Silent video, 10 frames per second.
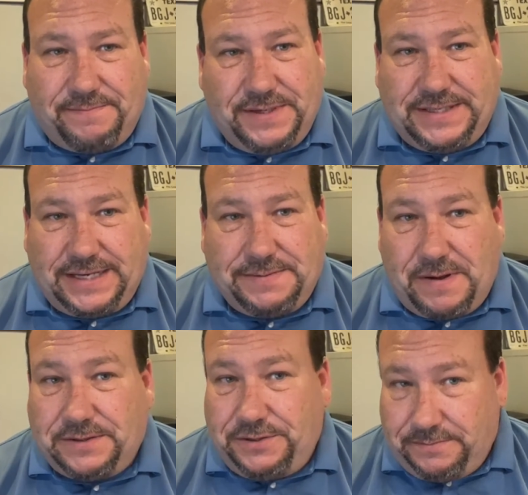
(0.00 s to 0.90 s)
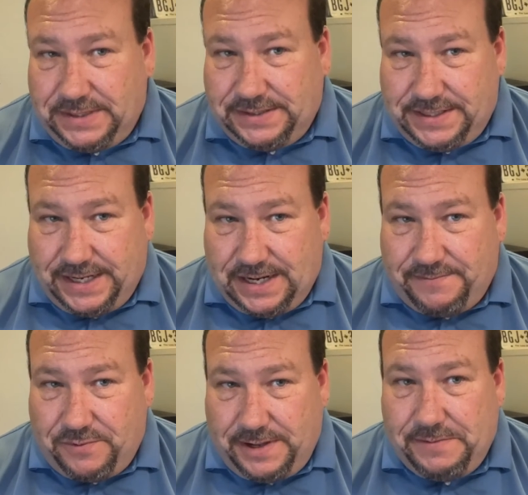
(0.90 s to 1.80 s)
It takes about 2 months to get an
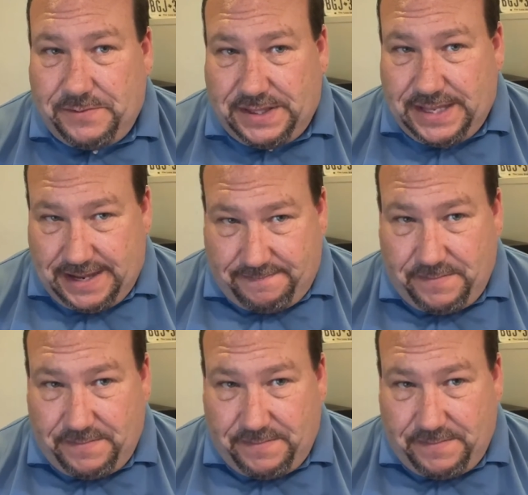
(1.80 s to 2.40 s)
appointment with them.